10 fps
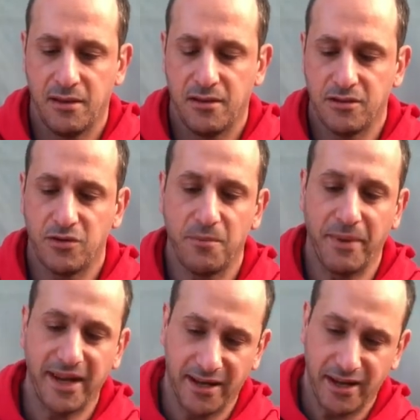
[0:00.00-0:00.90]
It's quite
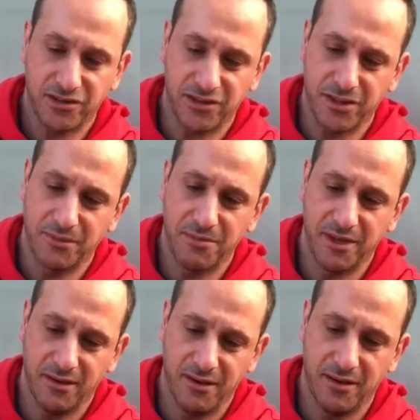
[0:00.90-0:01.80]
matted actually, maybe.
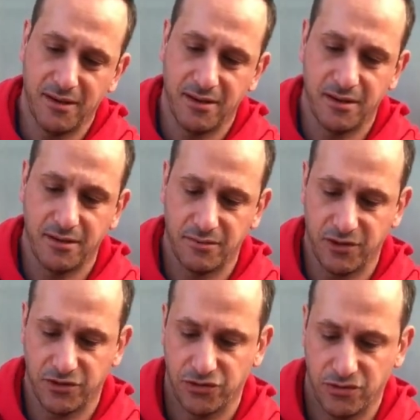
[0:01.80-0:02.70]
I'm
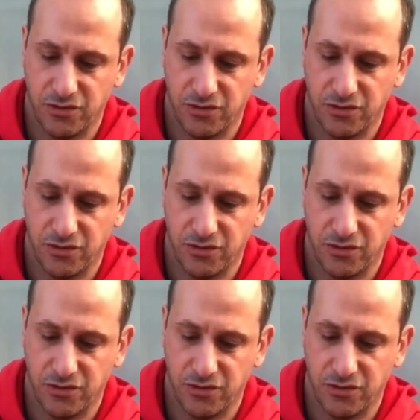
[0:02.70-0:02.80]
not sure.